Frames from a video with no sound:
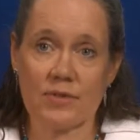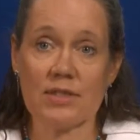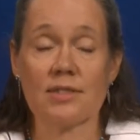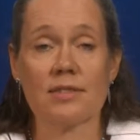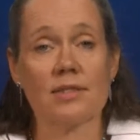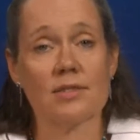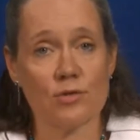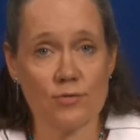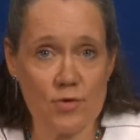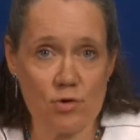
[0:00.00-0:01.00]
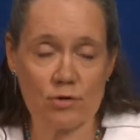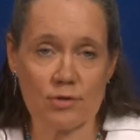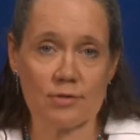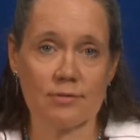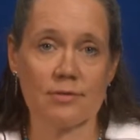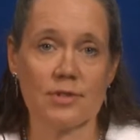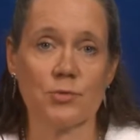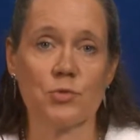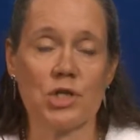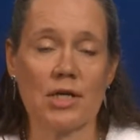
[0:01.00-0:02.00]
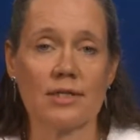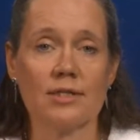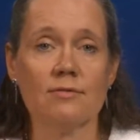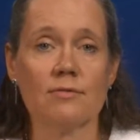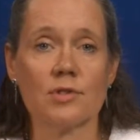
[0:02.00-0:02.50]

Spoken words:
This is of course subjective,